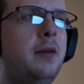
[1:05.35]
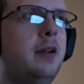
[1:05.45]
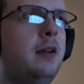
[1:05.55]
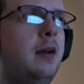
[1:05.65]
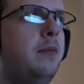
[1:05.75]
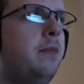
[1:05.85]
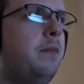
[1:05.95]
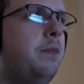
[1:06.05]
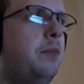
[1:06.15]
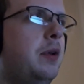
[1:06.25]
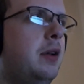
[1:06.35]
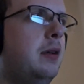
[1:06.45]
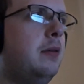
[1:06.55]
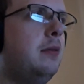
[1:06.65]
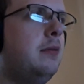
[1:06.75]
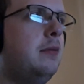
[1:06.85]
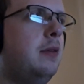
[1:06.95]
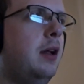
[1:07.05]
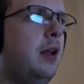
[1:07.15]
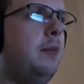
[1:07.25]
But like, I've been
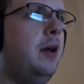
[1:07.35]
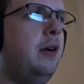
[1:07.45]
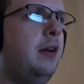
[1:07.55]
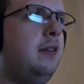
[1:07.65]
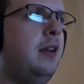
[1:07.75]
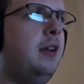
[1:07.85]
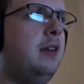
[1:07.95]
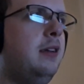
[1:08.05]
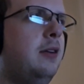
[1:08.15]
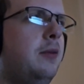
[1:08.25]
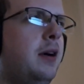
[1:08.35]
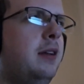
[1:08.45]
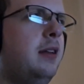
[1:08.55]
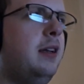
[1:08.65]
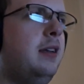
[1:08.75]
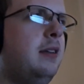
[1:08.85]
a lot better at saying, you know what?